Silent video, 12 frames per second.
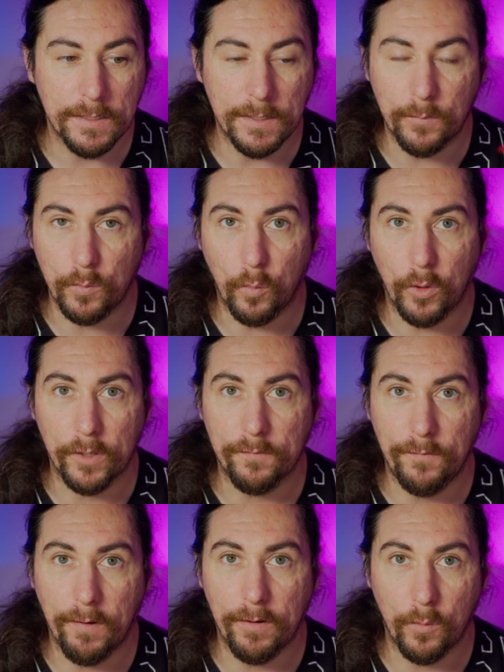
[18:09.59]
it would work
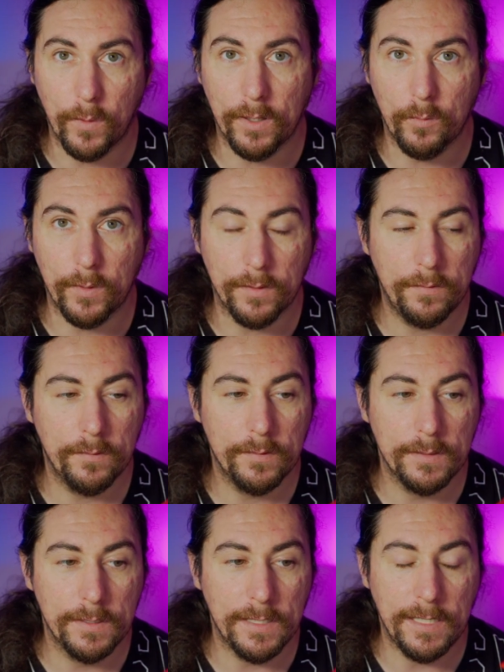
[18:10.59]
very well with,
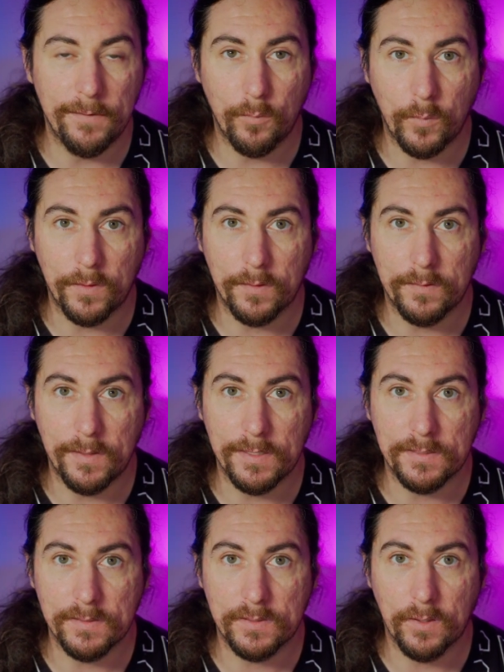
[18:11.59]
even with a
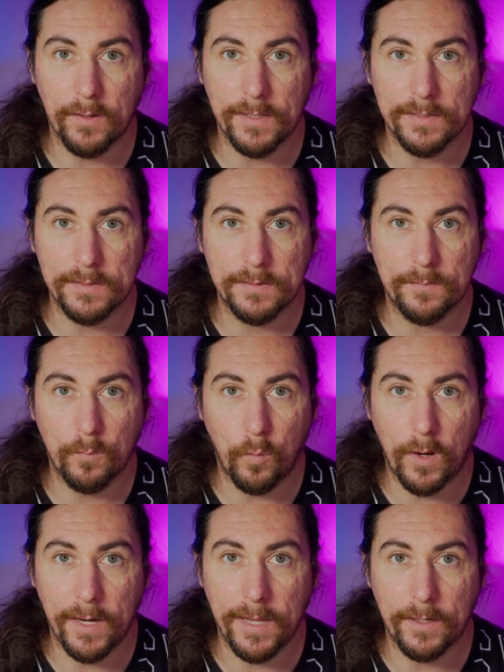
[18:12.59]
decent sized
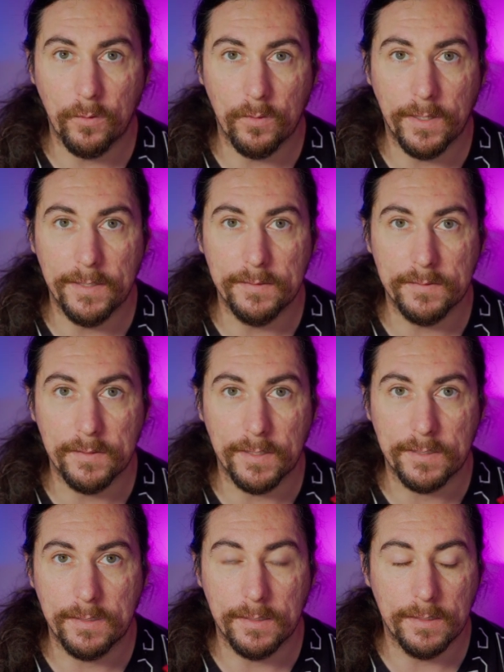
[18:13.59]
wide angle lens
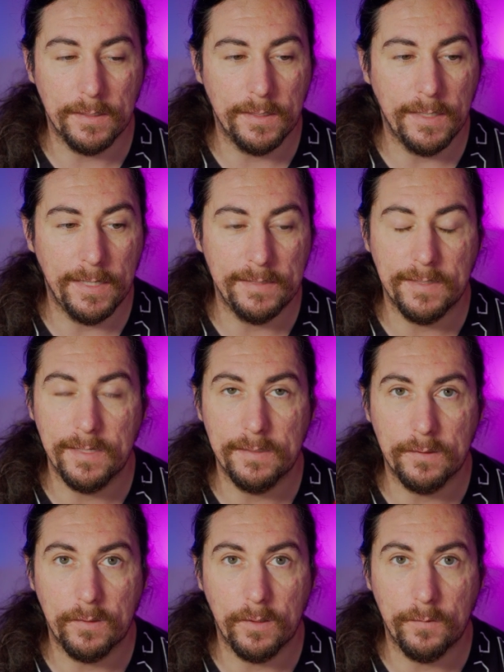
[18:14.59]
like the
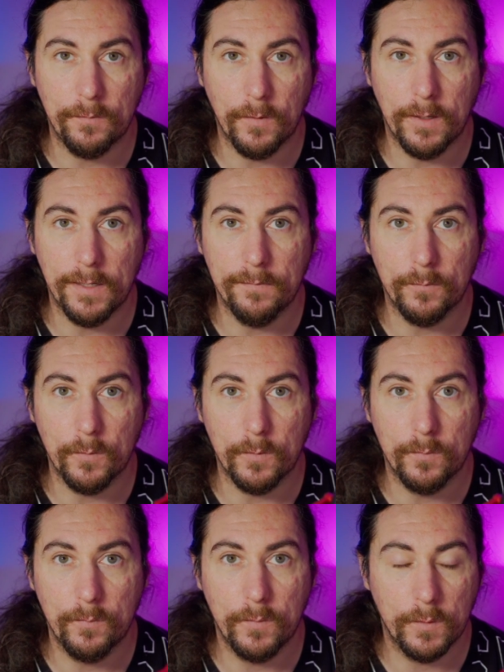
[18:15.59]
18-35